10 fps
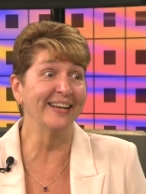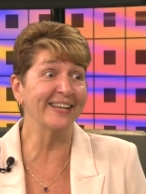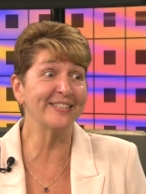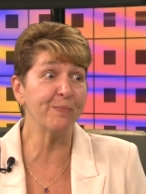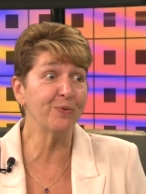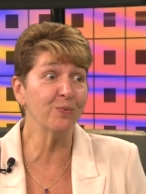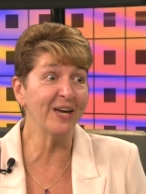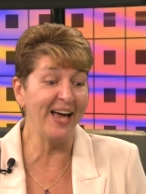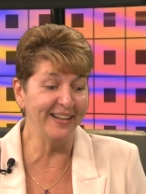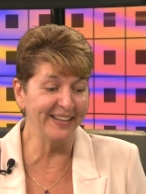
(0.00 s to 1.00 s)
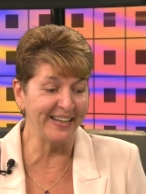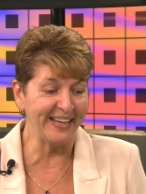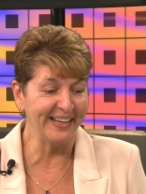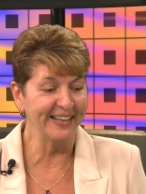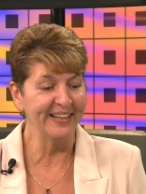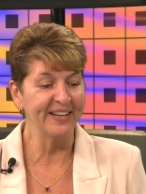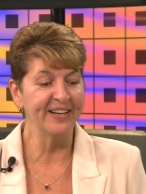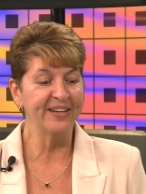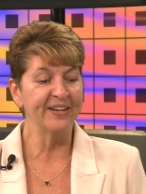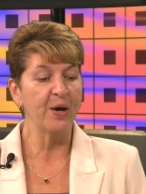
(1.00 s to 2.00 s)
Accept the reality. I
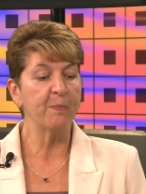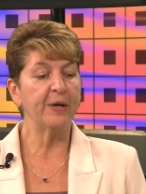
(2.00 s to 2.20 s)
like it.